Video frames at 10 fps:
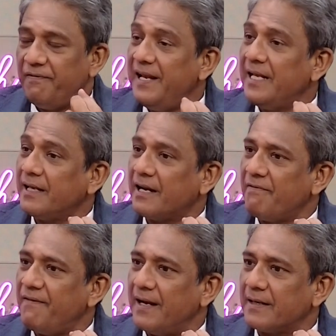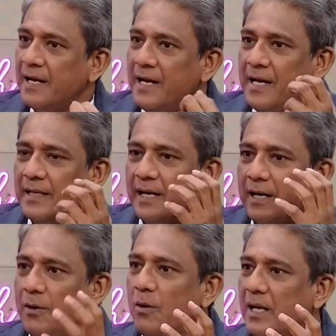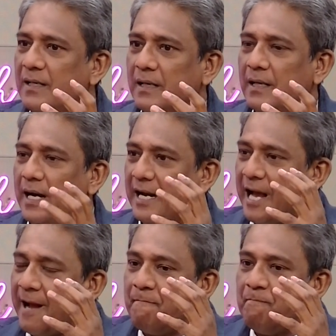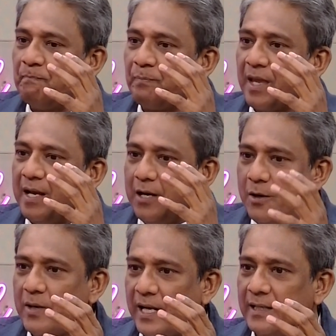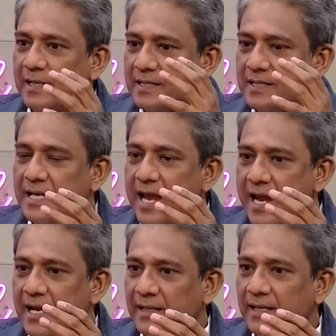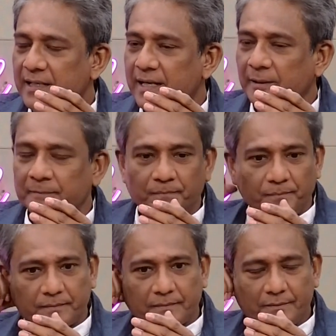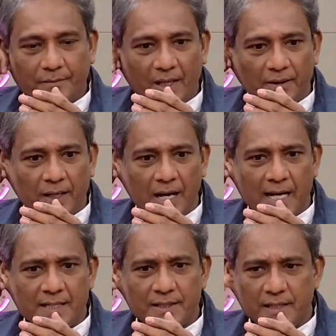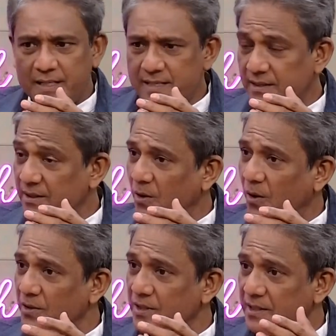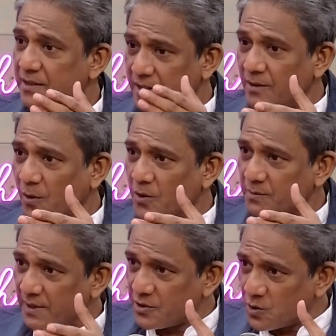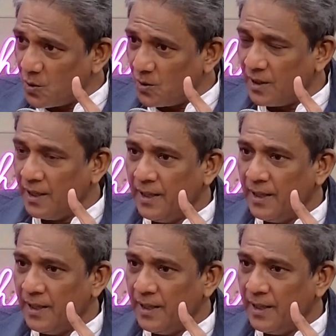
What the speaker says: feeling that I felt. That I look at her and I'm looking at her and saying that the lines, it is the cause, my soul,